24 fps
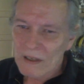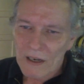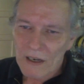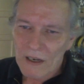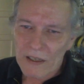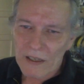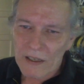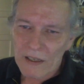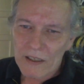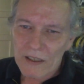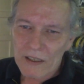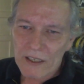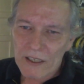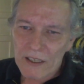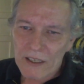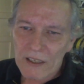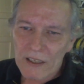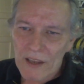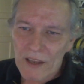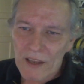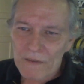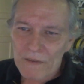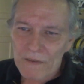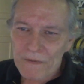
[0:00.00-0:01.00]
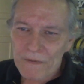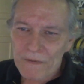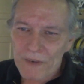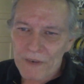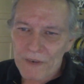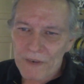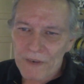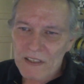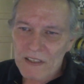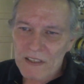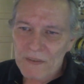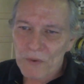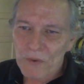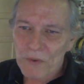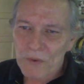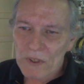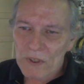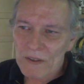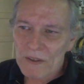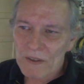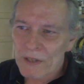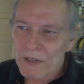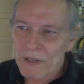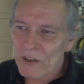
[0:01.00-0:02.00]
I need to get that Facebook
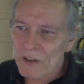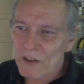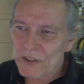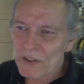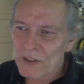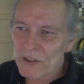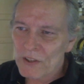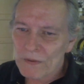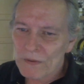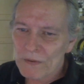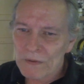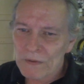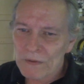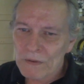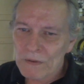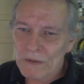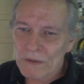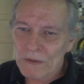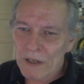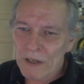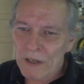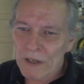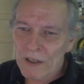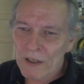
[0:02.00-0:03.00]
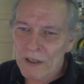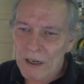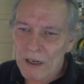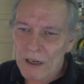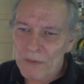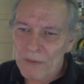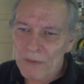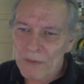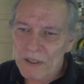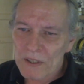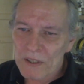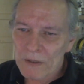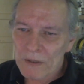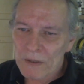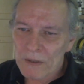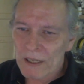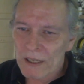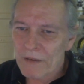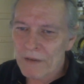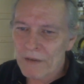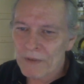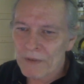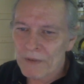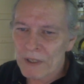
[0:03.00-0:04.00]
donation running up to
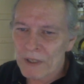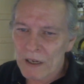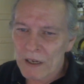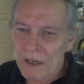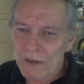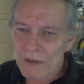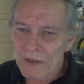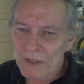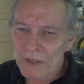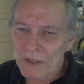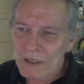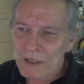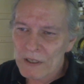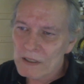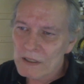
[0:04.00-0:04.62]
1,100.